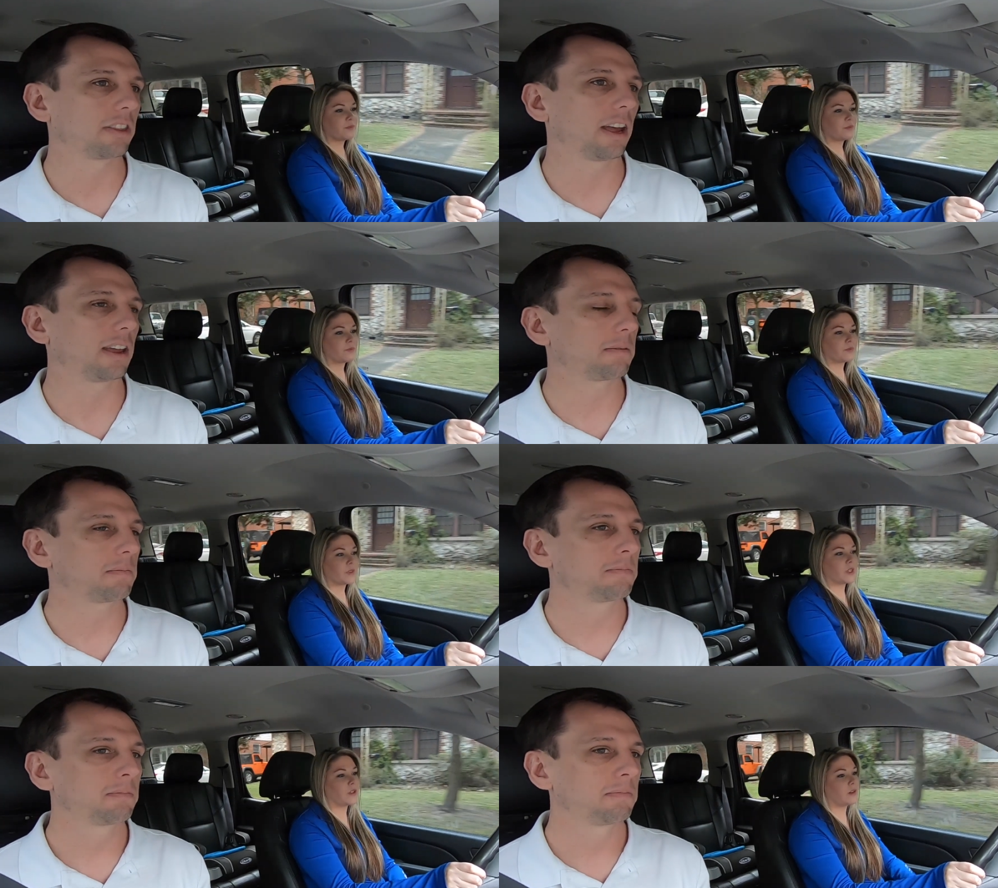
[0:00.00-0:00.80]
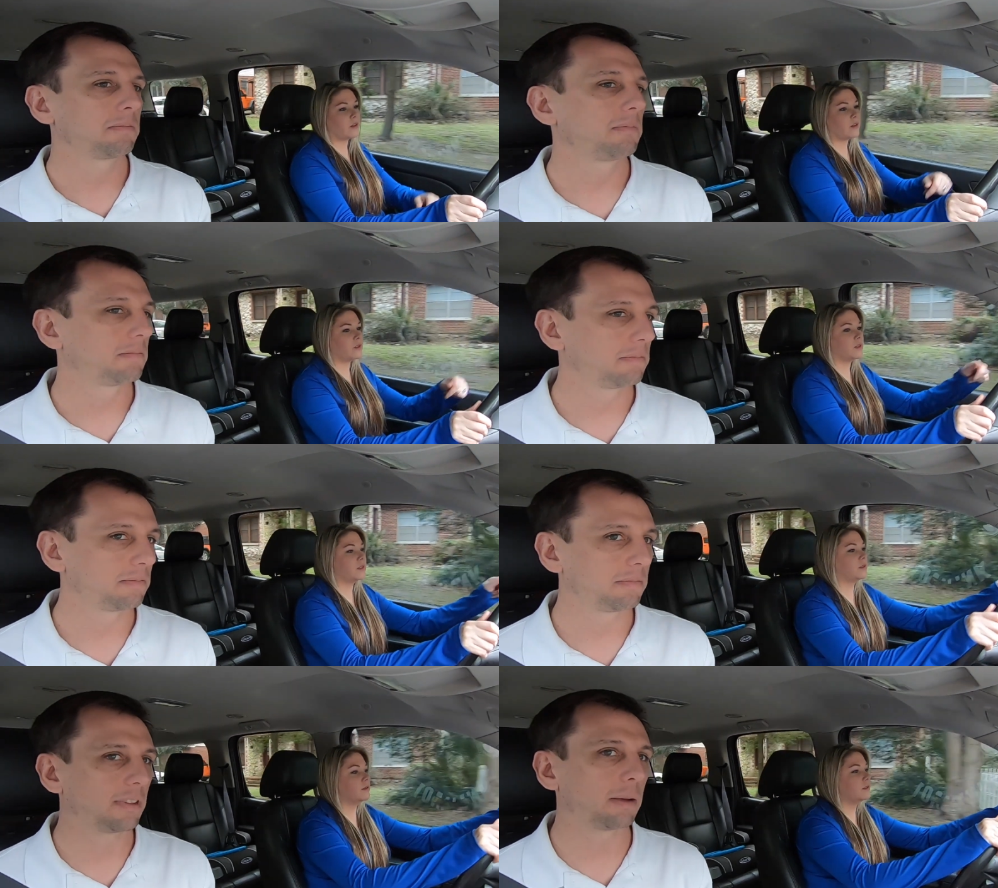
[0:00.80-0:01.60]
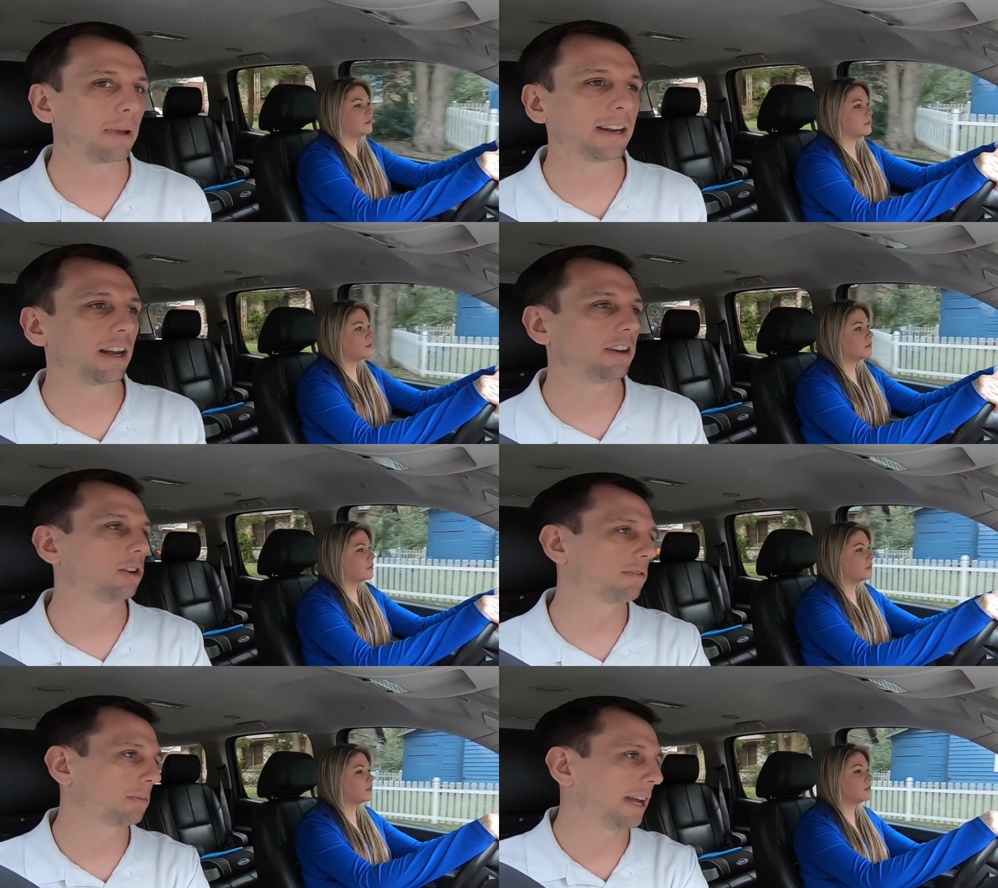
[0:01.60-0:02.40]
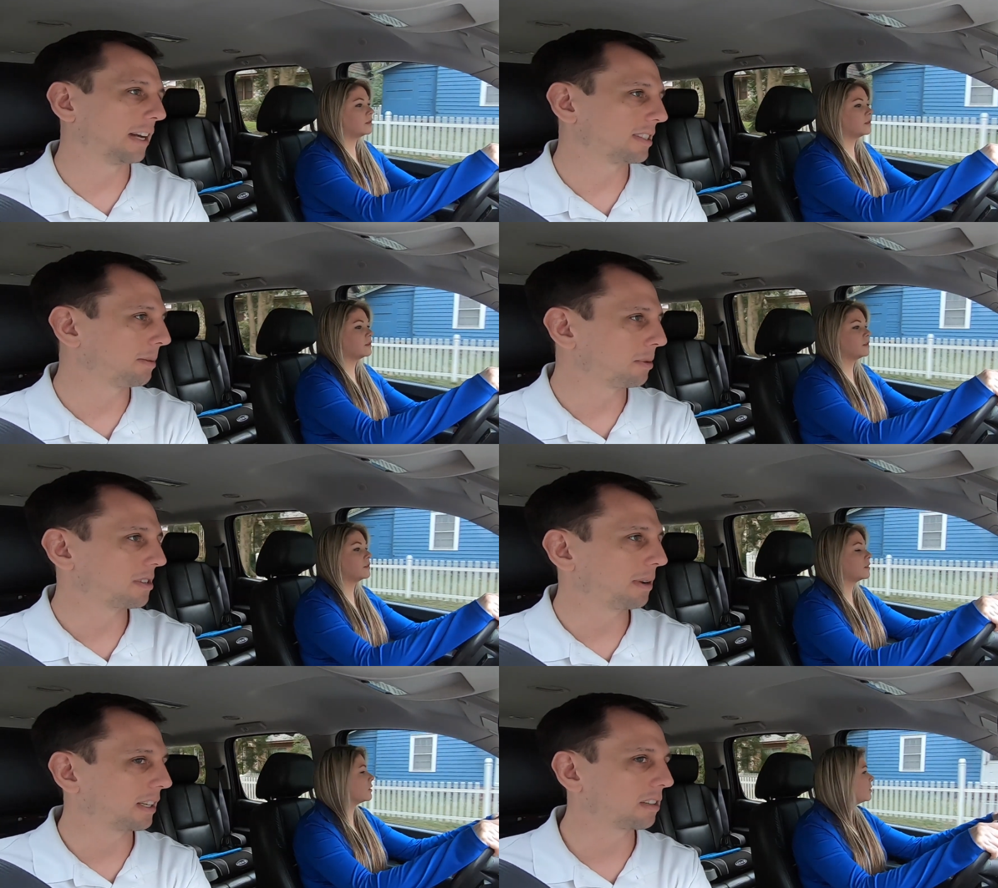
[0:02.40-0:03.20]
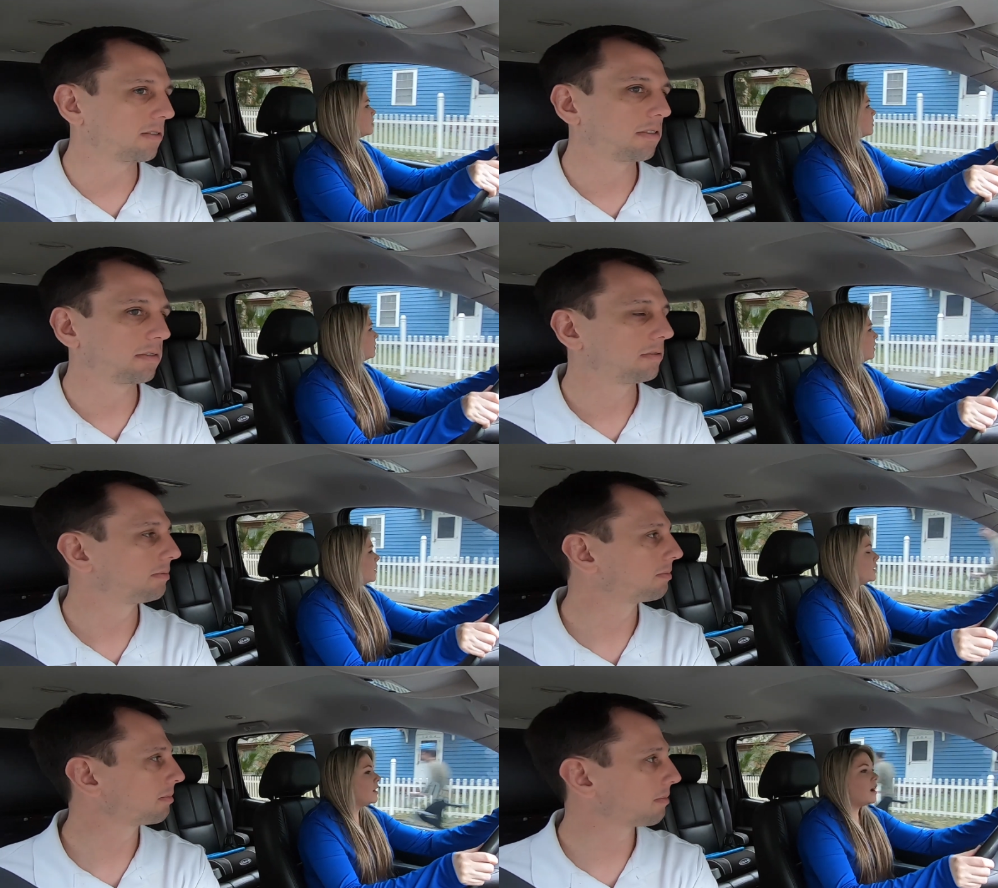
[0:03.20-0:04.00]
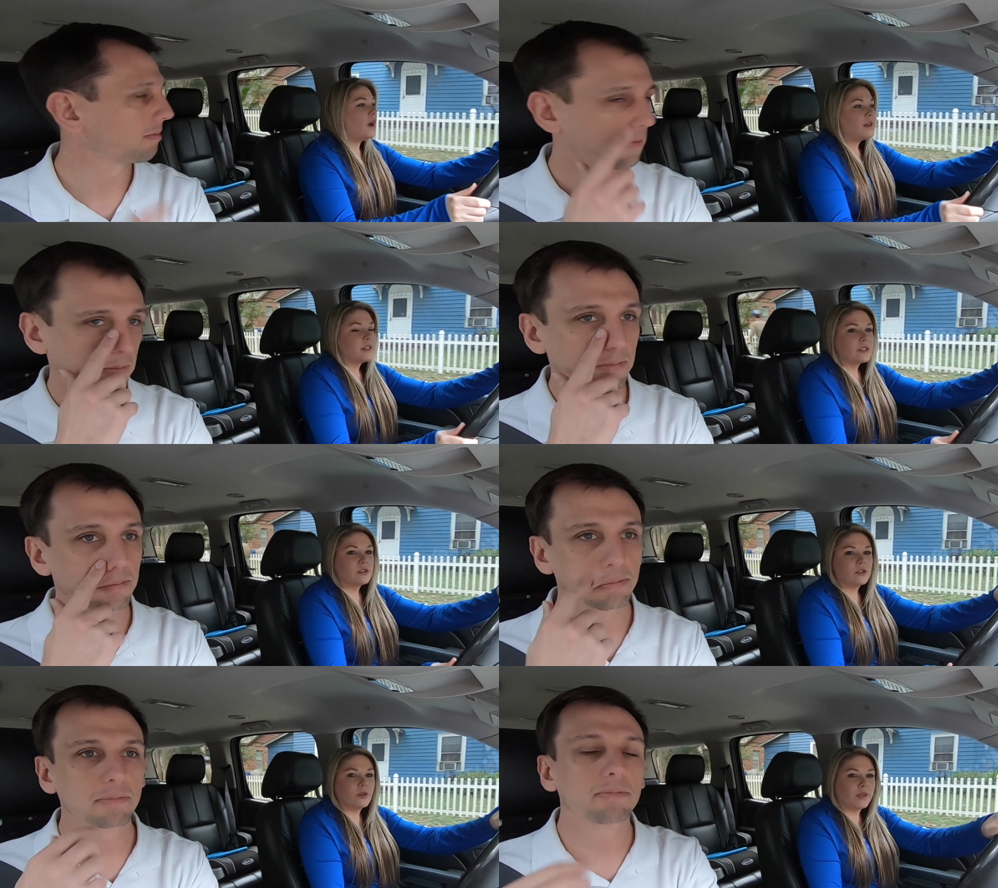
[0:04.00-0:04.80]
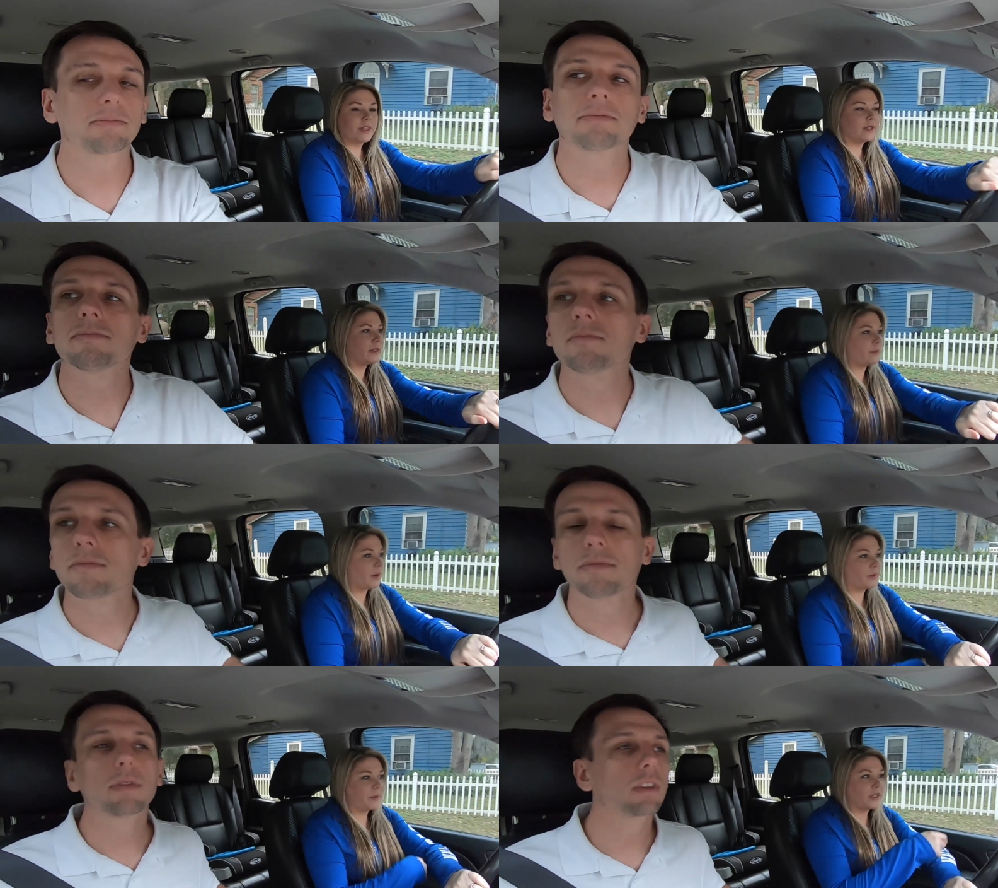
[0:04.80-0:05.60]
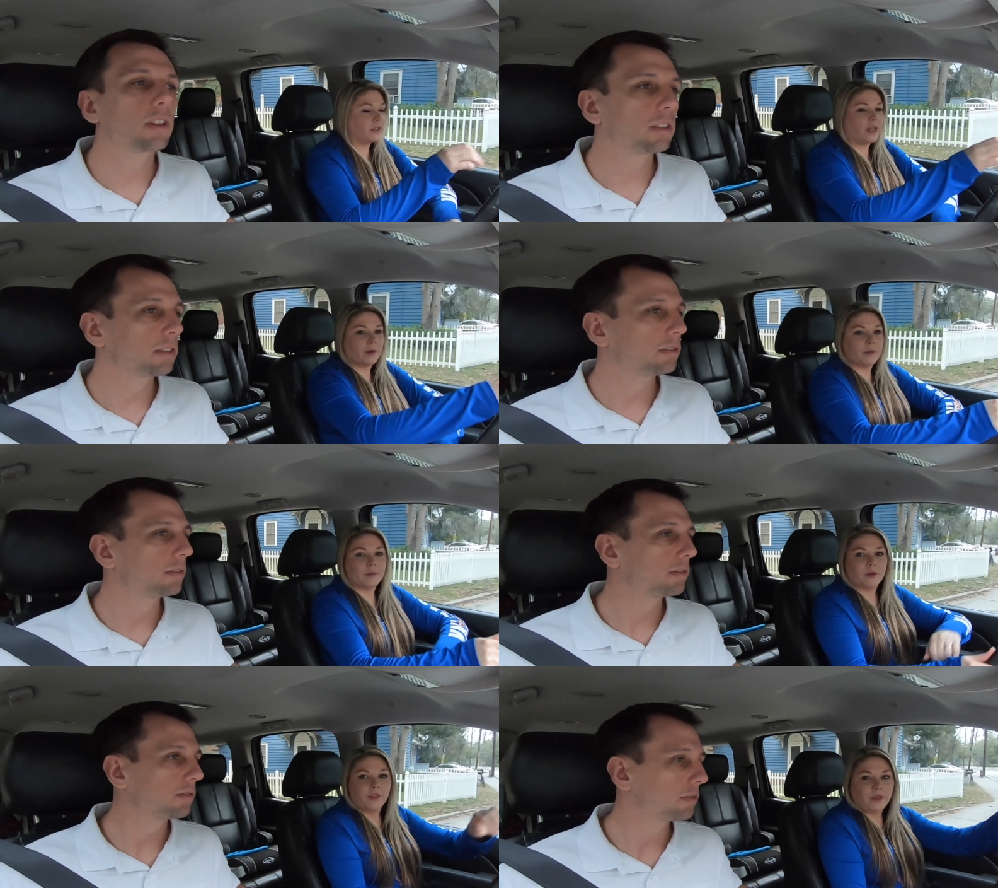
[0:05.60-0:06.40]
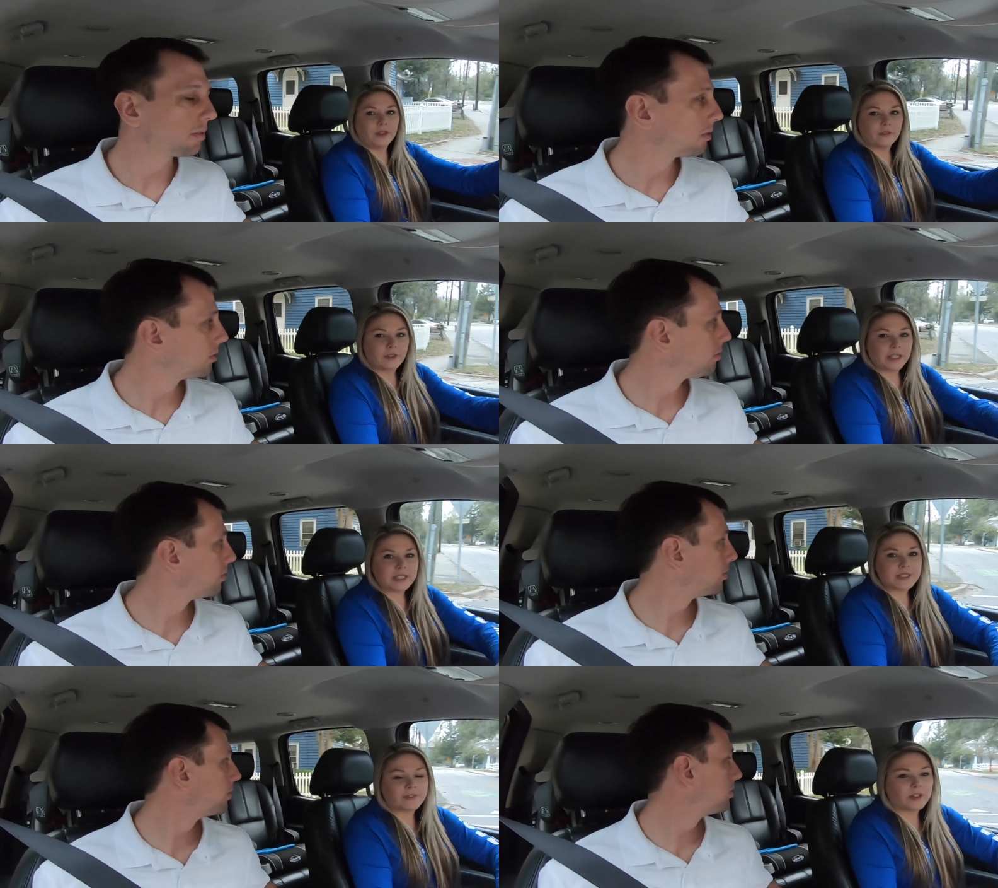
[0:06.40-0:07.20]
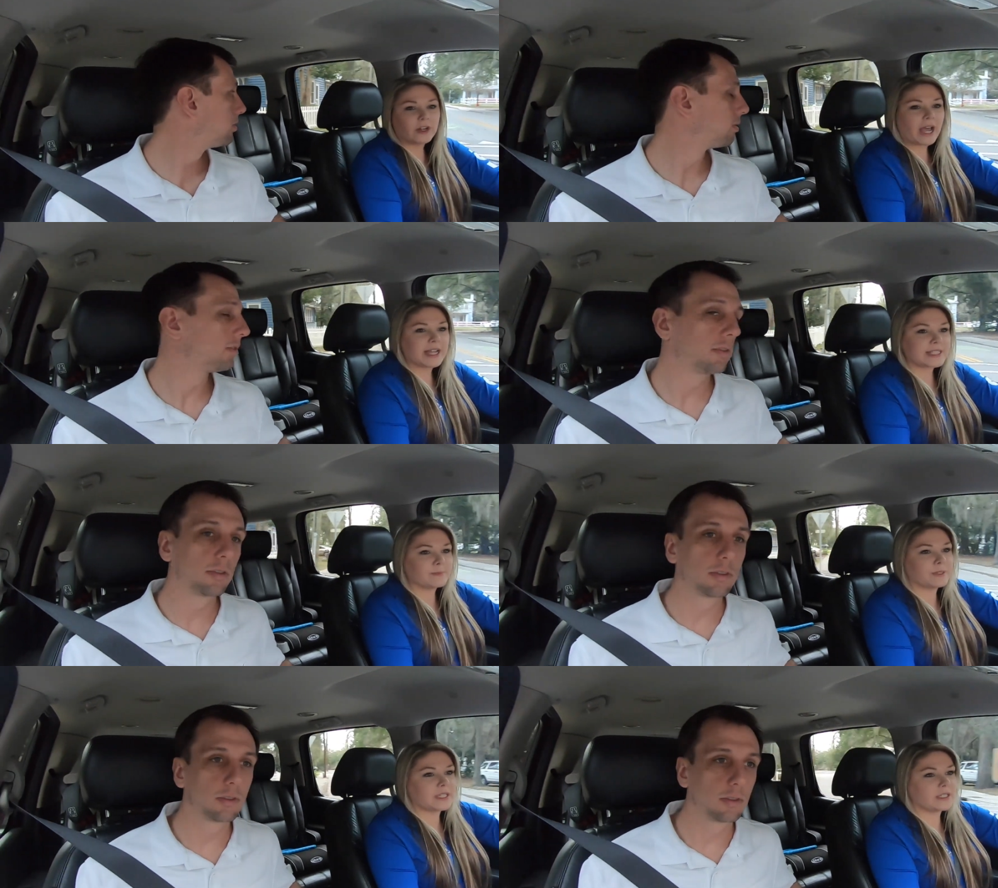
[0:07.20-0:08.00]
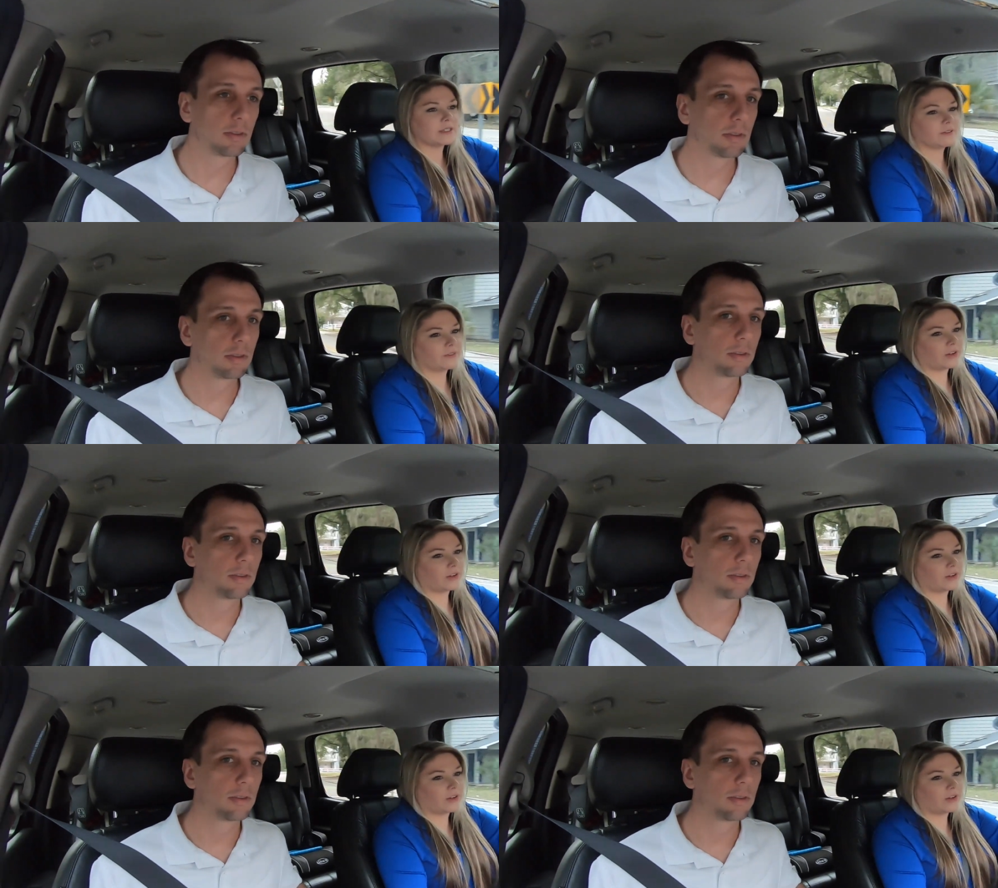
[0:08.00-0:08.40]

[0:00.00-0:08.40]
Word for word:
Speaker 1: that they may not know from an outside perspective?
Speaker 2: So I think that probably a lot of people think of Gainesville as being